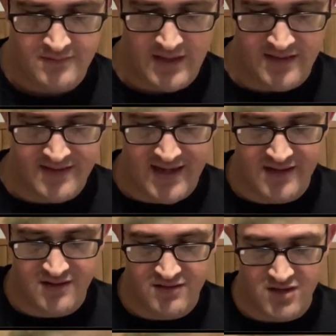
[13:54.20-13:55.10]
And
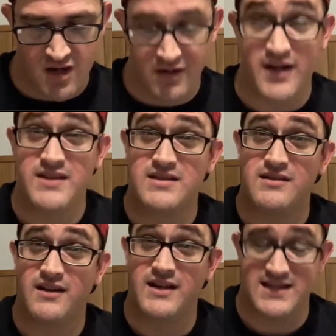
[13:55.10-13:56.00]
then Jairus
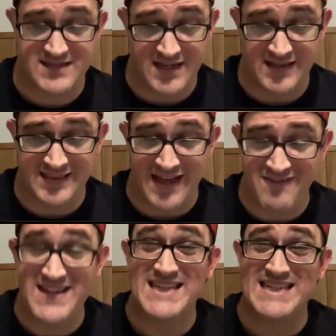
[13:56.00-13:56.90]
is
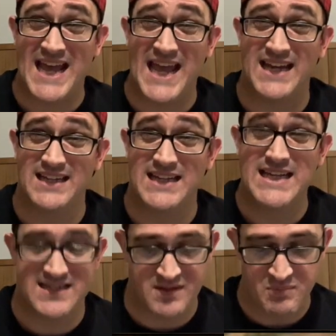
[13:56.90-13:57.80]
11/10. He
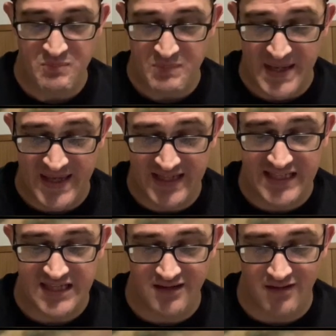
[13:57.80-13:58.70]
is a big
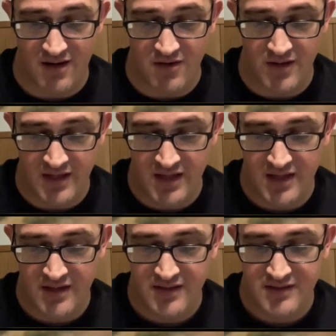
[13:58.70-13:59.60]
hero.
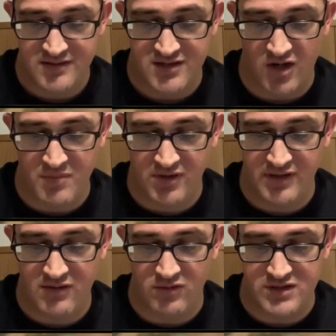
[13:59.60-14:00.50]
Star
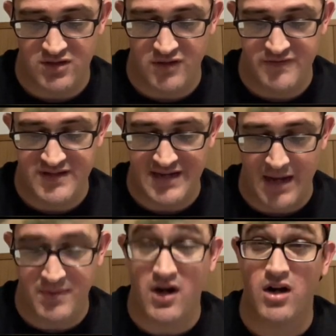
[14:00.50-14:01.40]
ability, reserve the
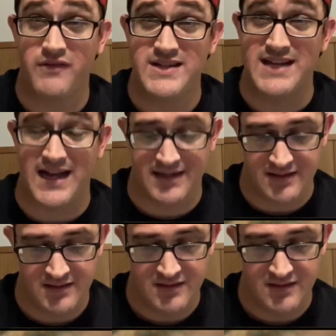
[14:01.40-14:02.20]
top card of a deck.